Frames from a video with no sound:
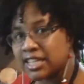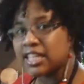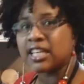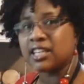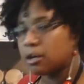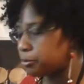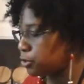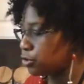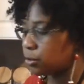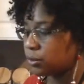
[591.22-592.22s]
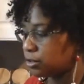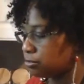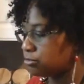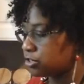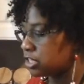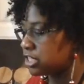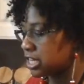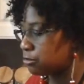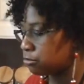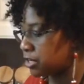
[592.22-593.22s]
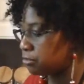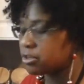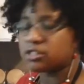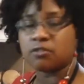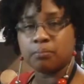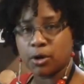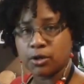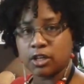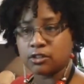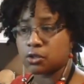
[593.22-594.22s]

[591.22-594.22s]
thicken up and you don't want to run the risk of burning.